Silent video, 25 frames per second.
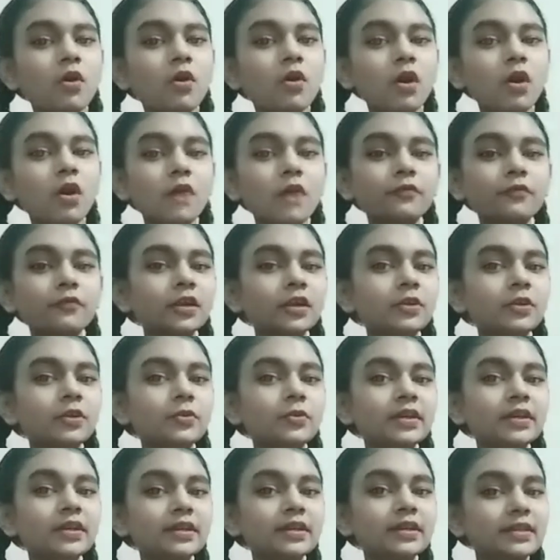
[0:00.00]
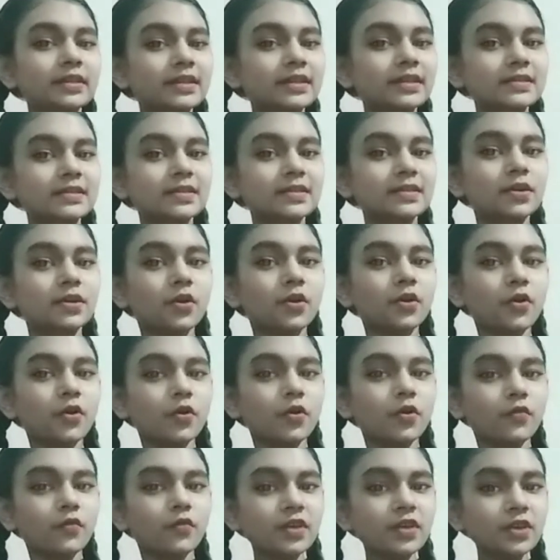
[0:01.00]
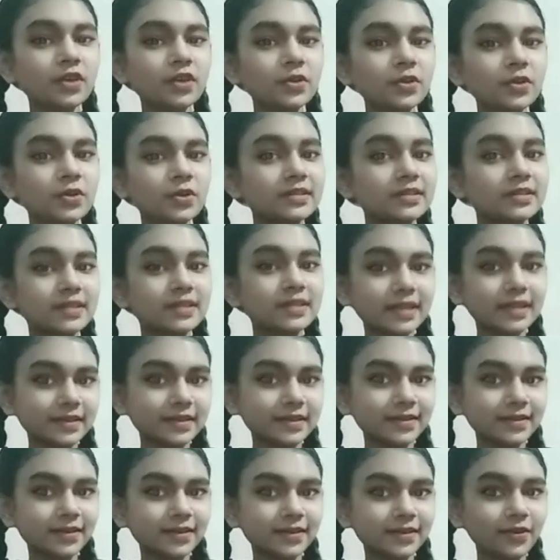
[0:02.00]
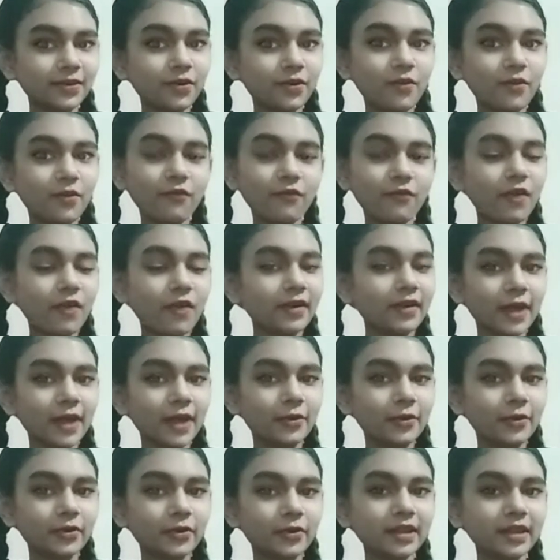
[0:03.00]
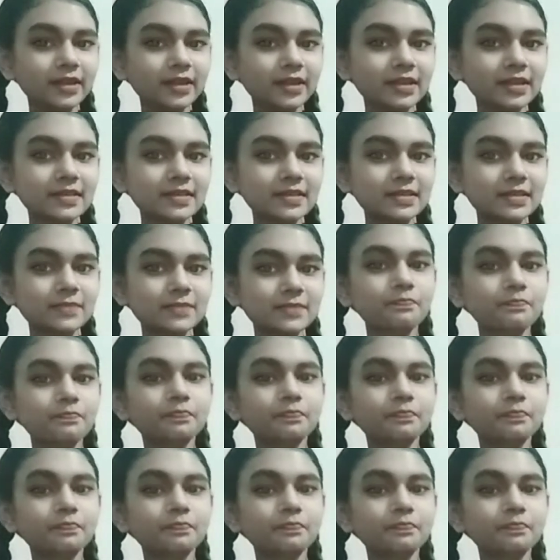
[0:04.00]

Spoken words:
After doing this, we use glitter for decorate this.